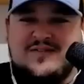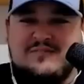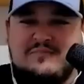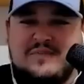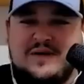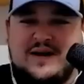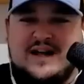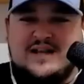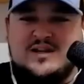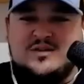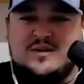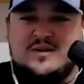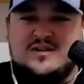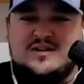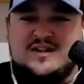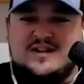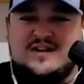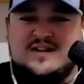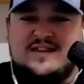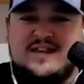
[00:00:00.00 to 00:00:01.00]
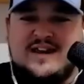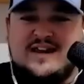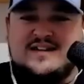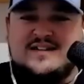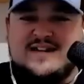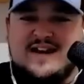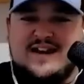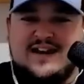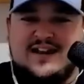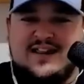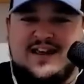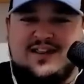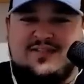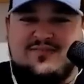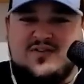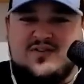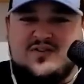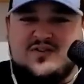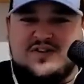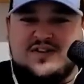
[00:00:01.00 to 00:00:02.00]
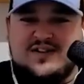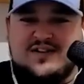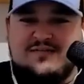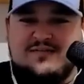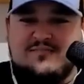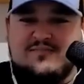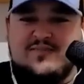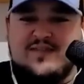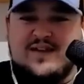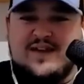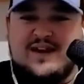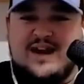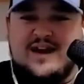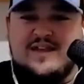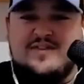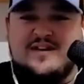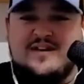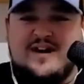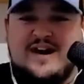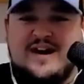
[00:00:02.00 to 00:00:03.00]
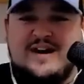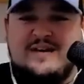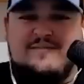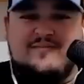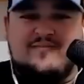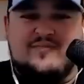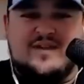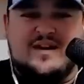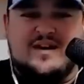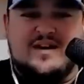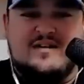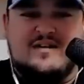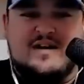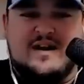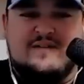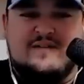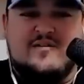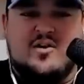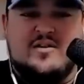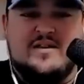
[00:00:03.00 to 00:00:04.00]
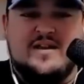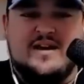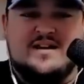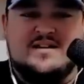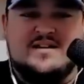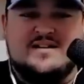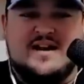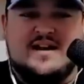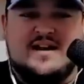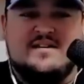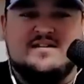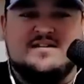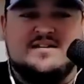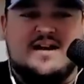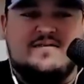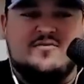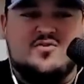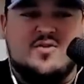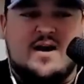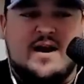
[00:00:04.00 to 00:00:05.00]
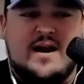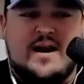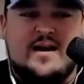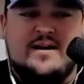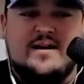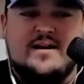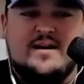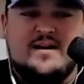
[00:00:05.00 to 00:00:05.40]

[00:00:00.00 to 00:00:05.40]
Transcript: but I switched into the extended length version. And I thought, you know, out of all the extendeds, because I've tried